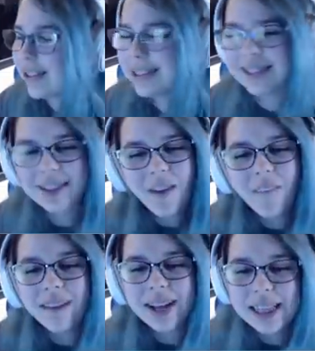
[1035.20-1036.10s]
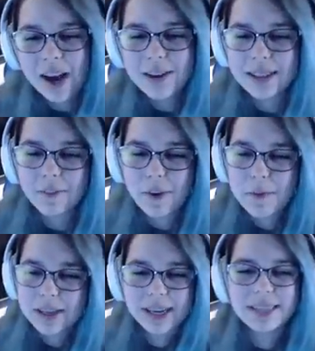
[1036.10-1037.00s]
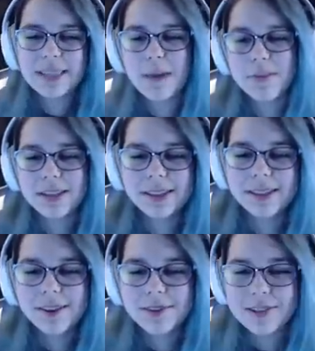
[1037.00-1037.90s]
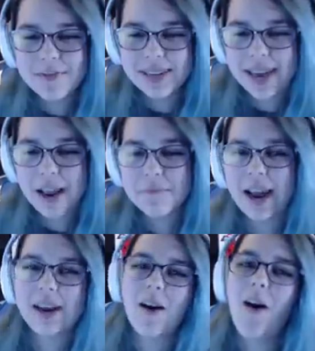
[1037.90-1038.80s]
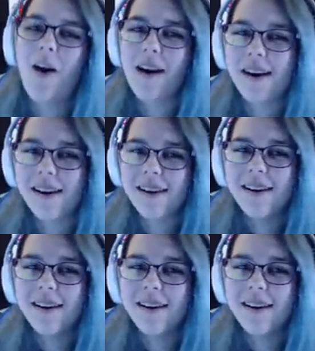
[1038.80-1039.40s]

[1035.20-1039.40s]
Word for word: So close. If you were just able to lose him and get in my car.